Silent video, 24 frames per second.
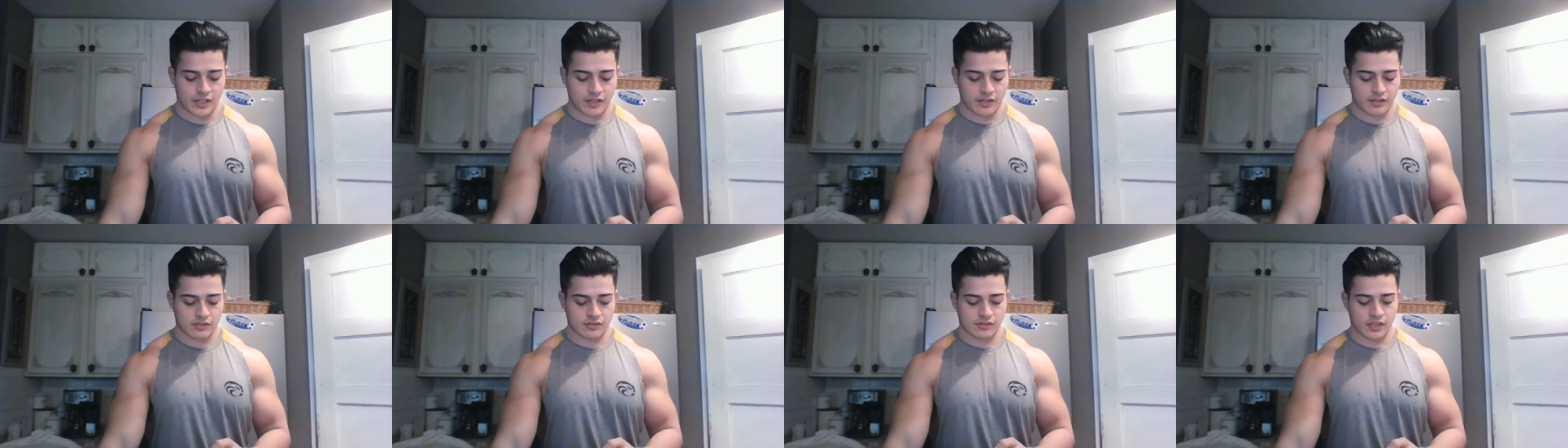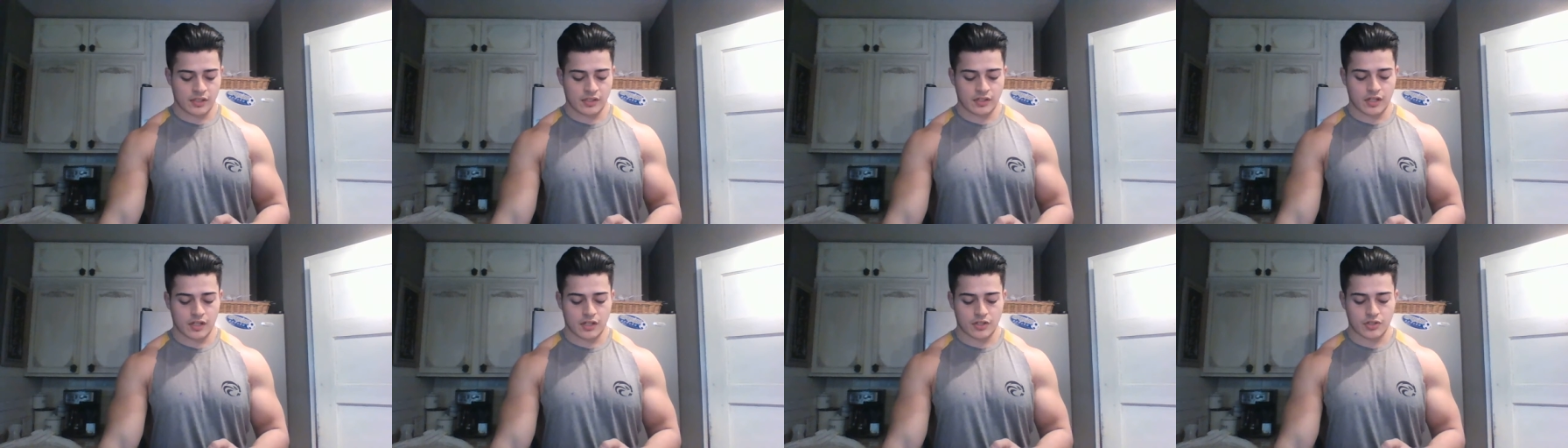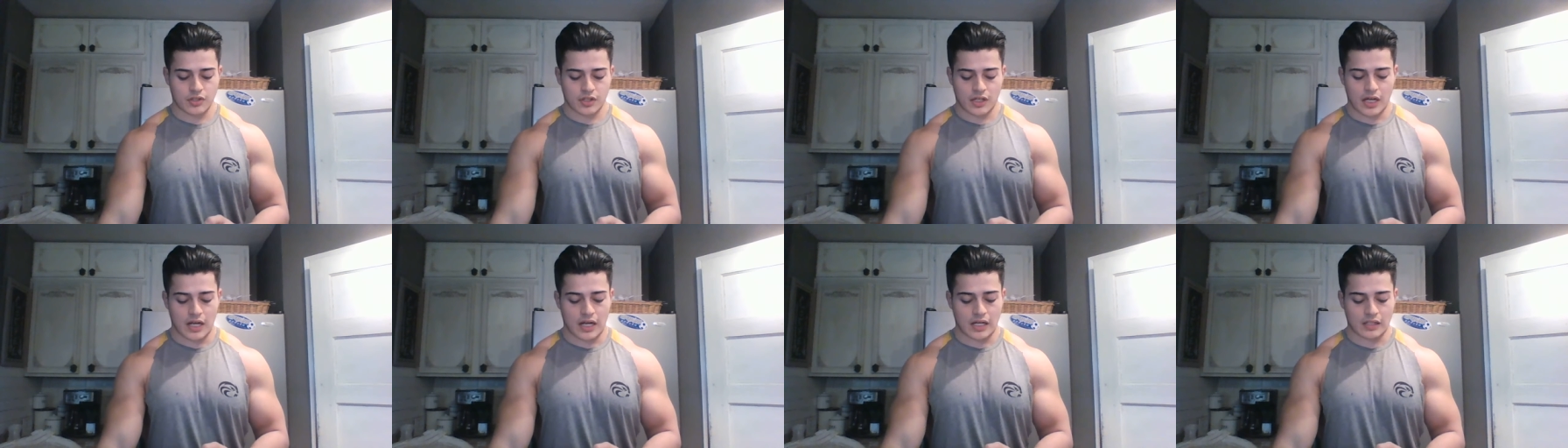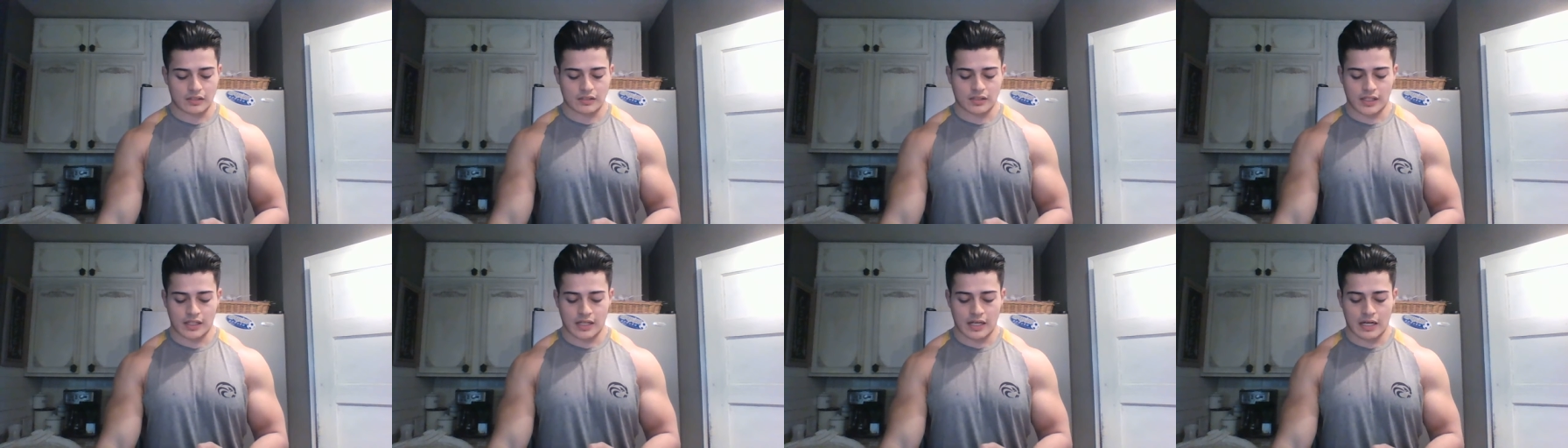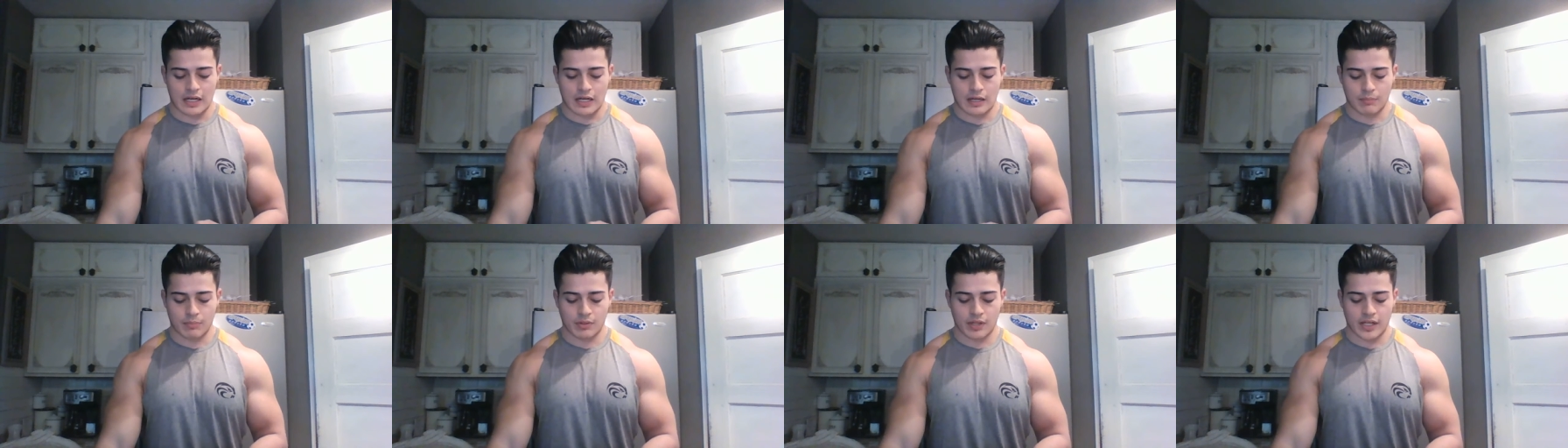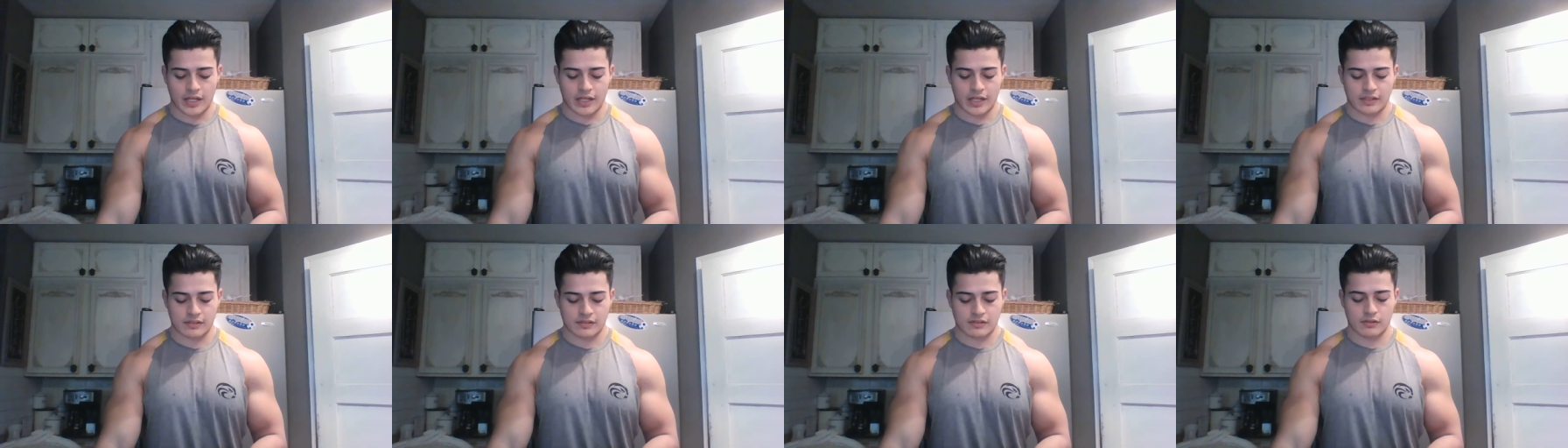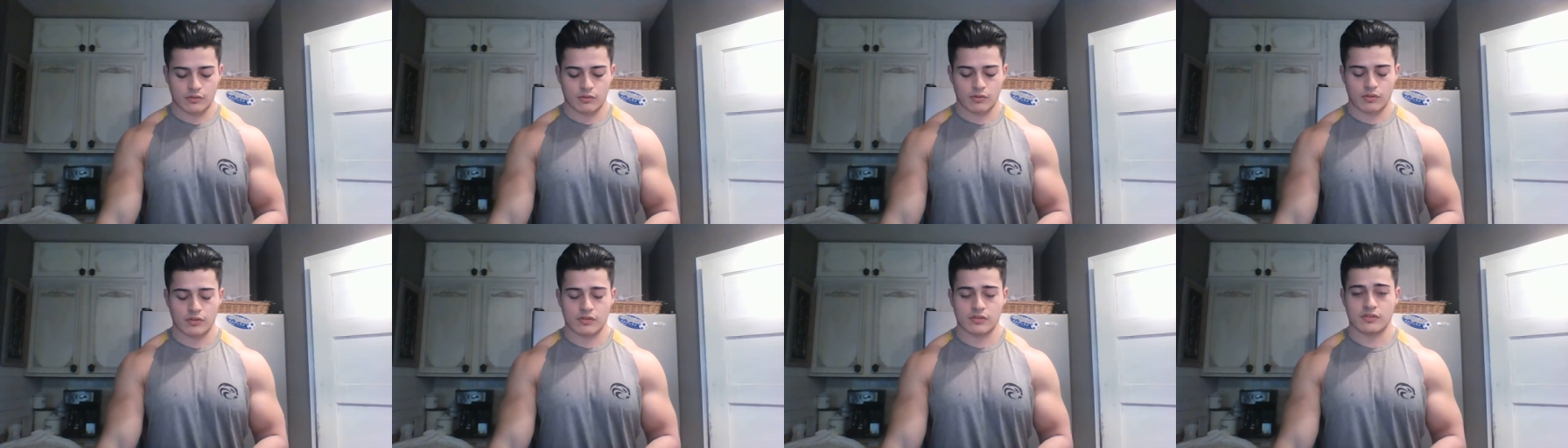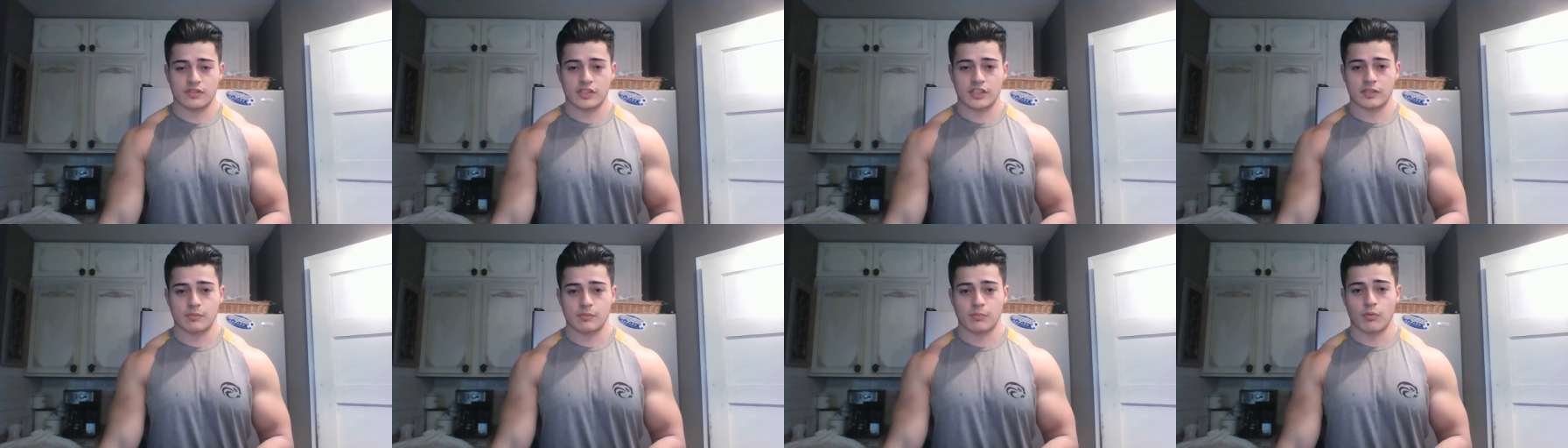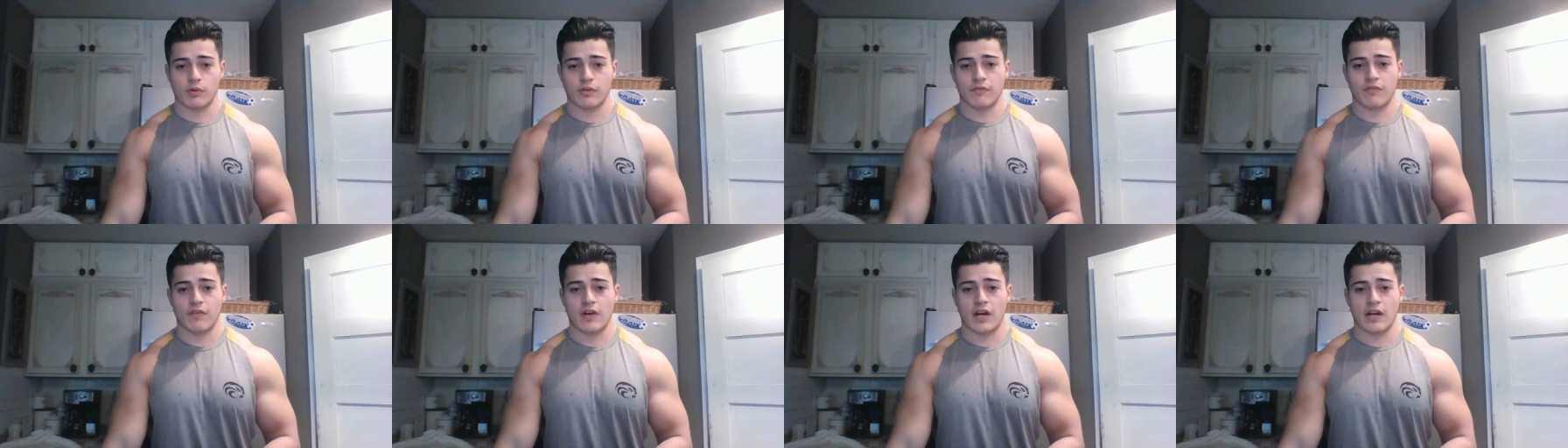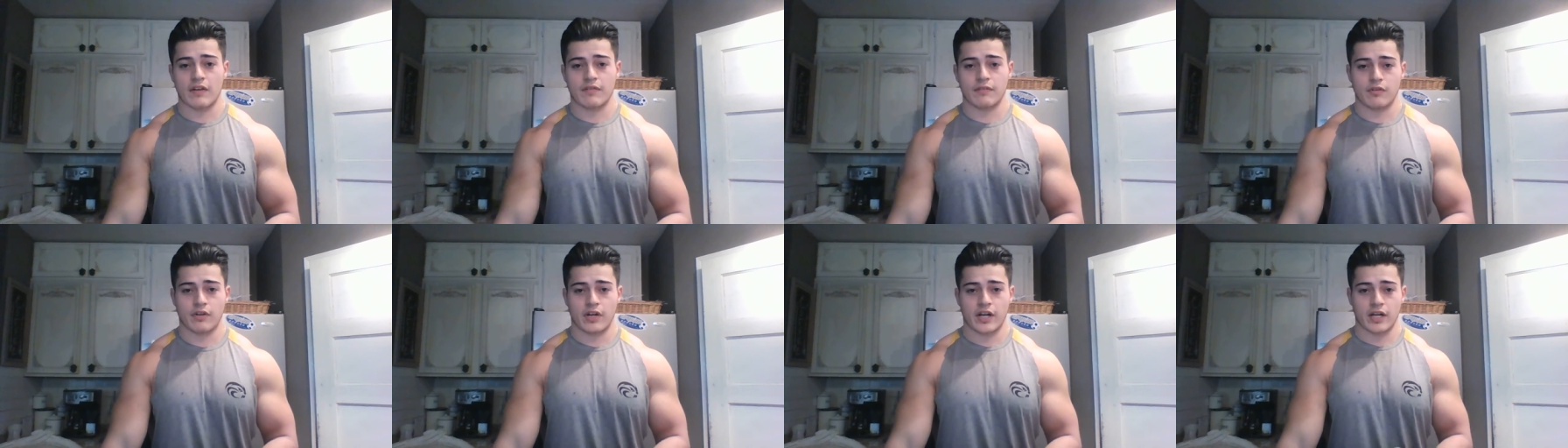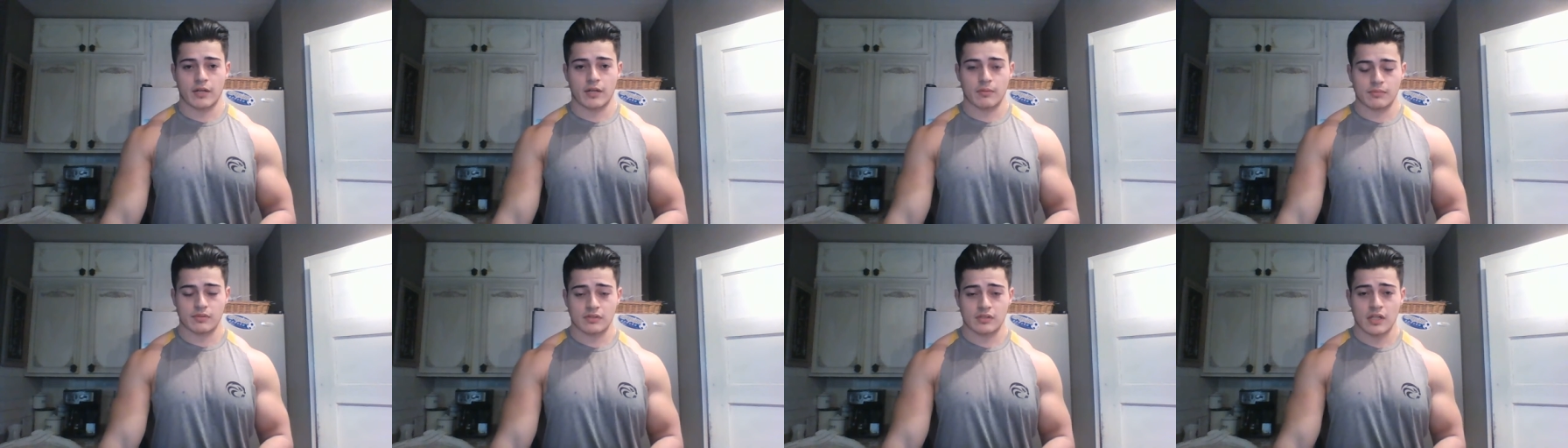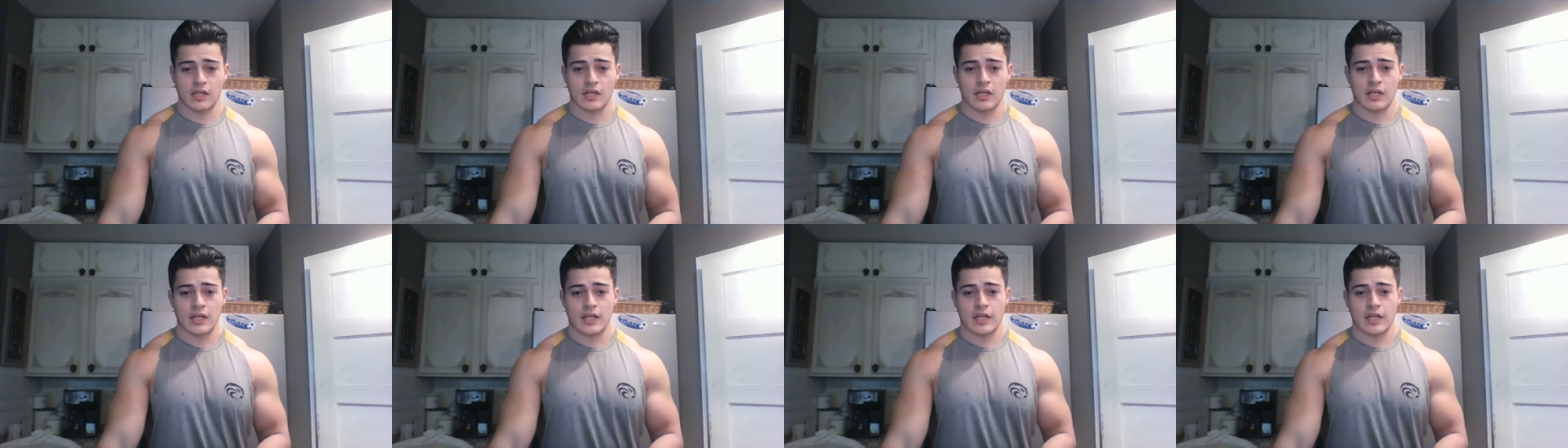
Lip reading: Kerosene Nitric Oxide Complex, 6.5 grams